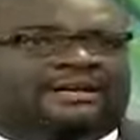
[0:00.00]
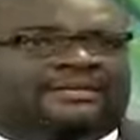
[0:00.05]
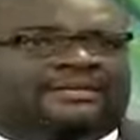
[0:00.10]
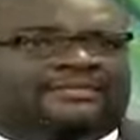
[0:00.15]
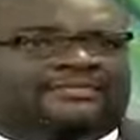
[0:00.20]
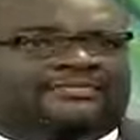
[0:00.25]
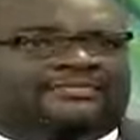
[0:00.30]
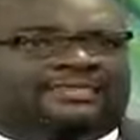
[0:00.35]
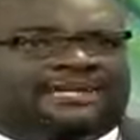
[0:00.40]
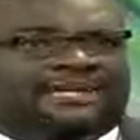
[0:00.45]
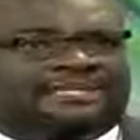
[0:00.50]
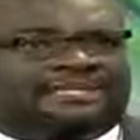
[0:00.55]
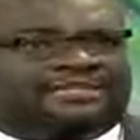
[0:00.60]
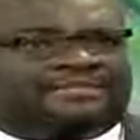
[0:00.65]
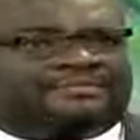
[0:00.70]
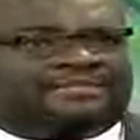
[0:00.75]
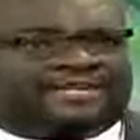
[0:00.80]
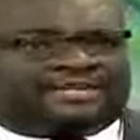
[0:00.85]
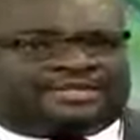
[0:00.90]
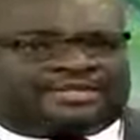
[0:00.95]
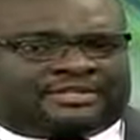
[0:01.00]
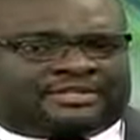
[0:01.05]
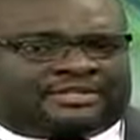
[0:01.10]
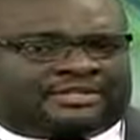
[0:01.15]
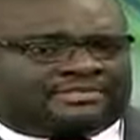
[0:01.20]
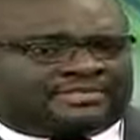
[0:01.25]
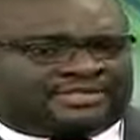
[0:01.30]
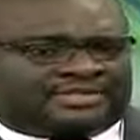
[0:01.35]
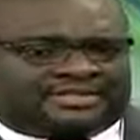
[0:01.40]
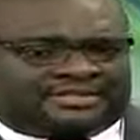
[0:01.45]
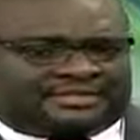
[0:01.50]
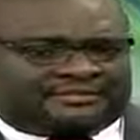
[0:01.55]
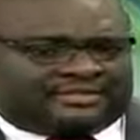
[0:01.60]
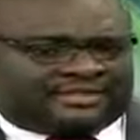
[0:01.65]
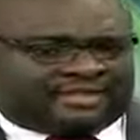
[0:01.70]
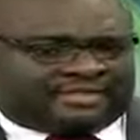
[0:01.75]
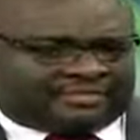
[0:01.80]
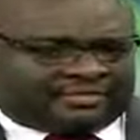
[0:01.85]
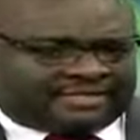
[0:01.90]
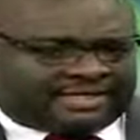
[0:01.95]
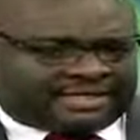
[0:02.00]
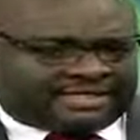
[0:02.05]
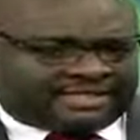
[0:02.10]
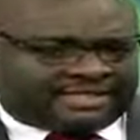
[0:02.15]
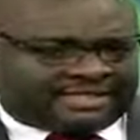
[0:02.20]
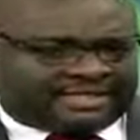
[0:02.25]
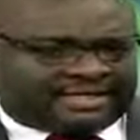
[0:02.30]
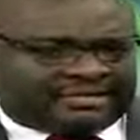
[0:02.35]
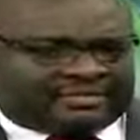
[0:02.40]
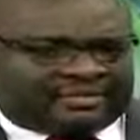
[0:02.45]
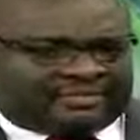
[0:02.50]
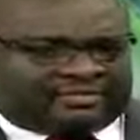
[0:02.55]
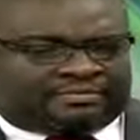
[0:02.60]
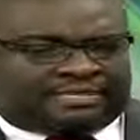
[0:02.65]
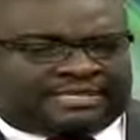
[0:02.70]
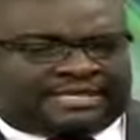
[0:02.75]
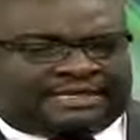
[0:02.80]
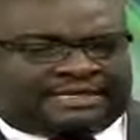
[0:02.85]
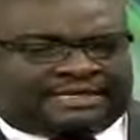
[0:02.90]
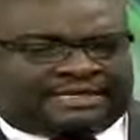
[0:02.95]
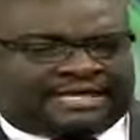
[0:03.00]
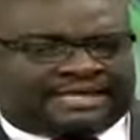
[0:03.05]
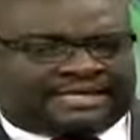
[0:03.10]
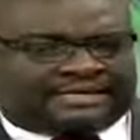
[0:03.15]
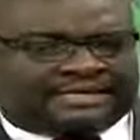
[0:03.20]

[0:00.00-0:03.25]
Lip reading: financial pressure comes in different ways. It could be that,